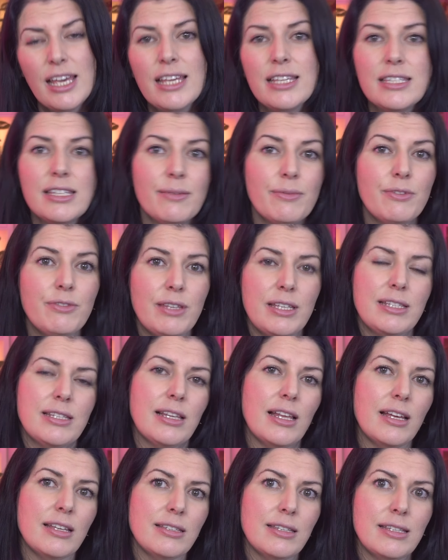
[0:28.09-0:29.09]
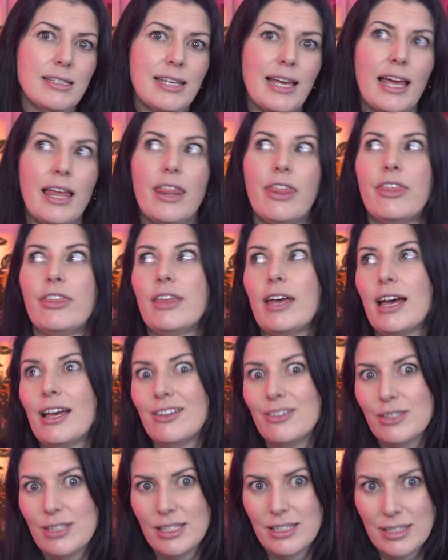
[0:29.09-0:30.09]
Some of these classes have
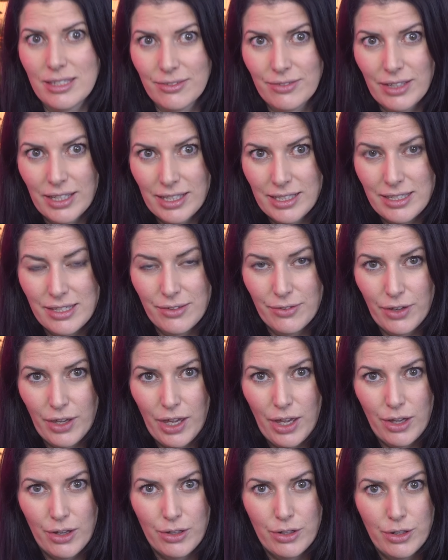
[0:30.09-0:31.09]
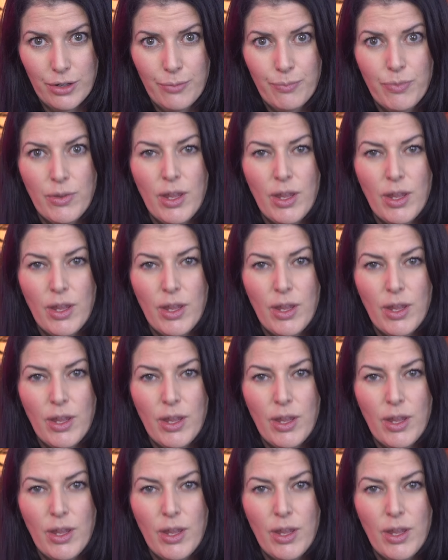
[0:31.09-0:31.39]
thousands of lines of code.